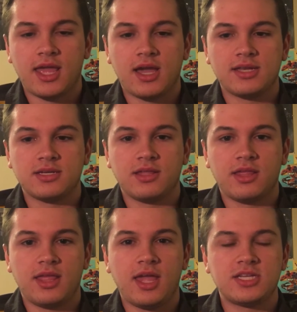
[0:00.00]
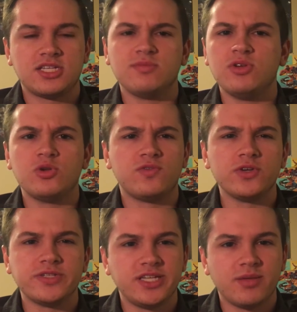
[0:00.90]
And it's just
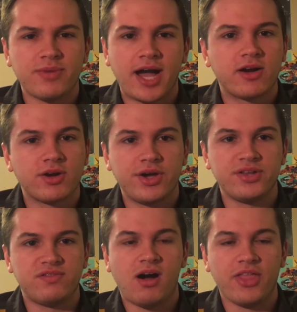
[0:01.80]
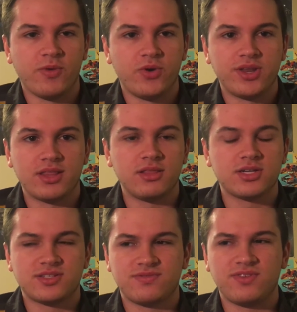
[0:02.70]
beautiful. You see the background of Hollywood.
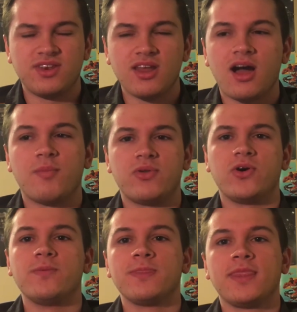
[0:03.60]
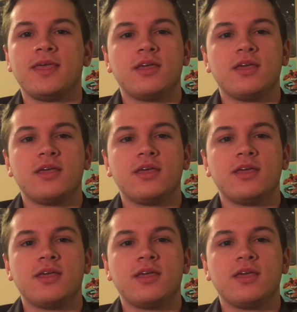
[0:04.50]
It looks phenomenal.